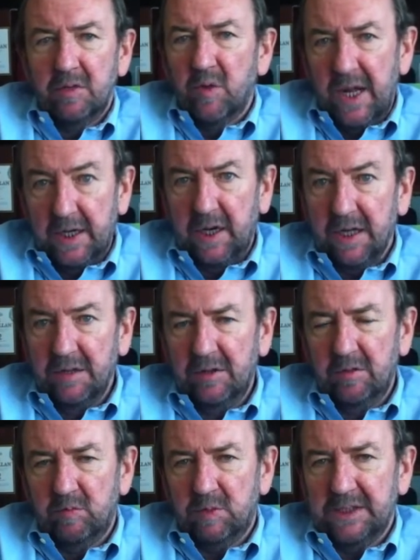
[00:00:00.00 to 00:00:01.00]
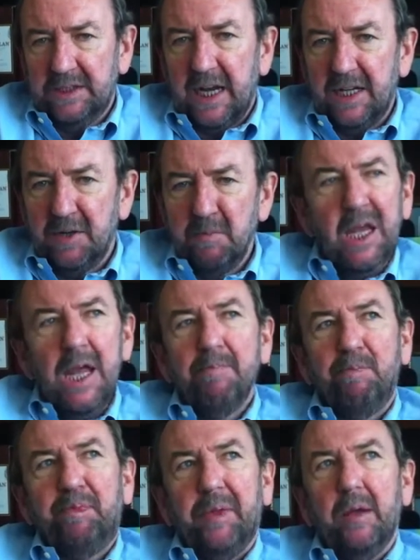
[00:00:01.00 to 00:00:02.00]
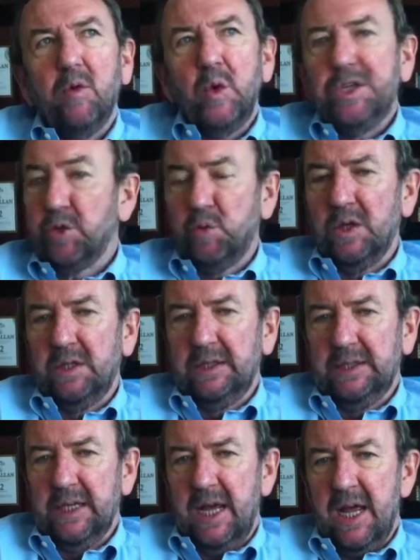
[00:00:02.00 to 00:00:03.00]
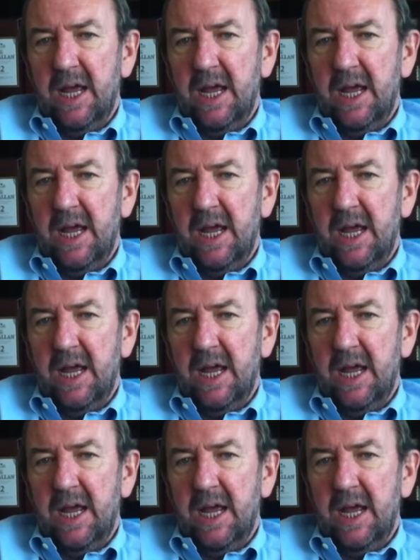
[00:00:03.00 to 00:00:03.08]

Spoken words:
radical prostatectomy, which was